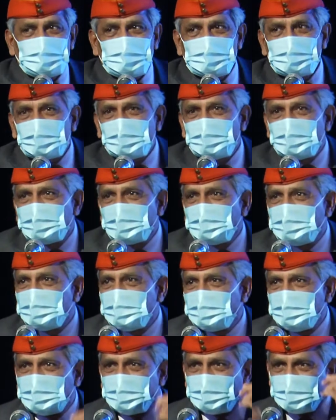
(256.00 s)

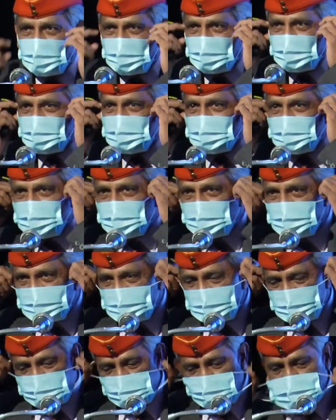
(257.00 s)

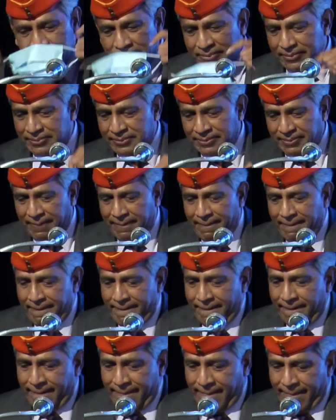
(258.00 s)

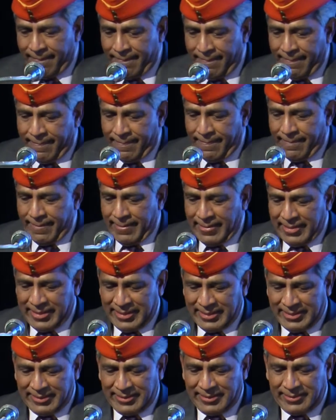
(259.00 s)

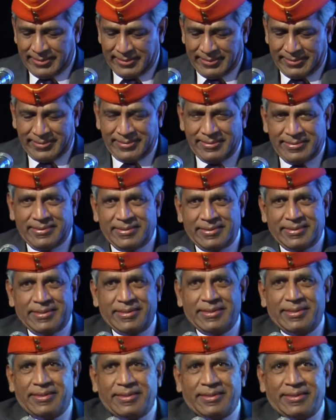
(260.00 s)

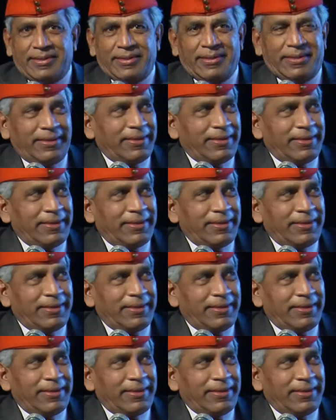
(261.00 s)
[no speech]